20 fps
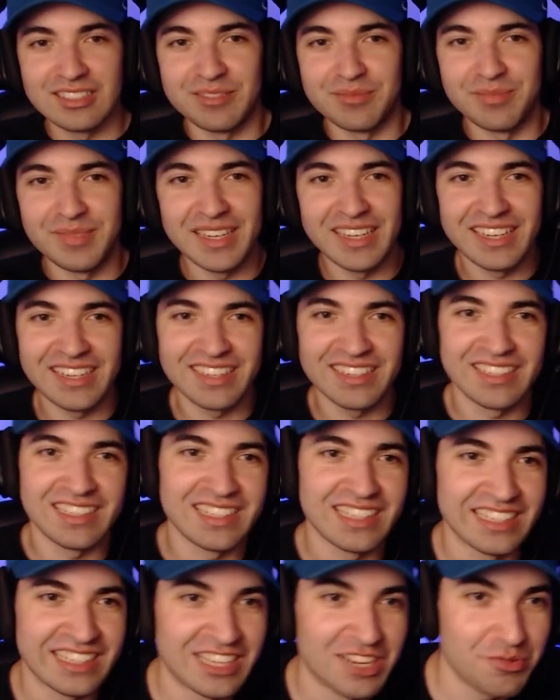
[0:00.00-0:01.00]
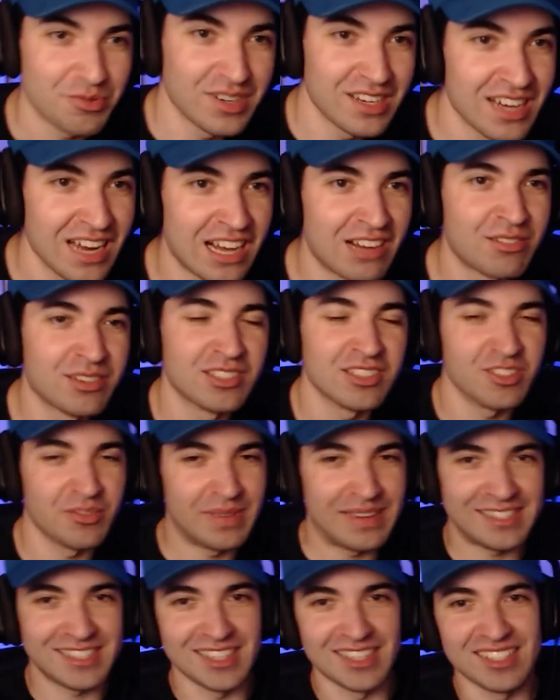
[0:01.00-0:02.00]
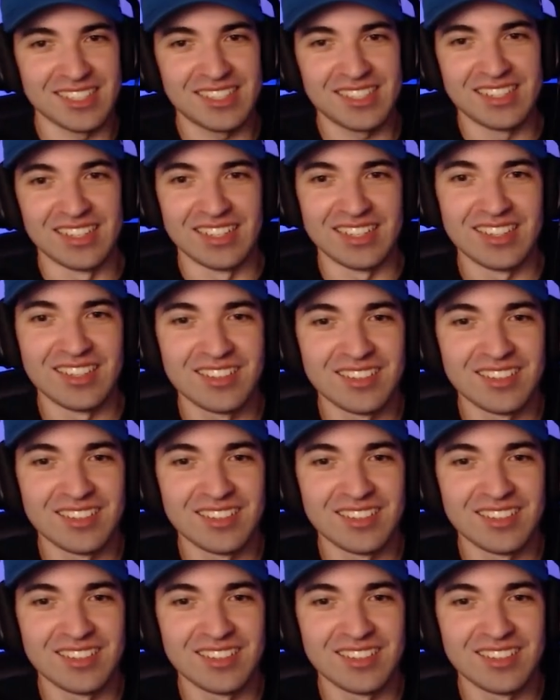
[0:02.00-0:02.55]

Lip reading: Man, I would not want to go back to this city, though.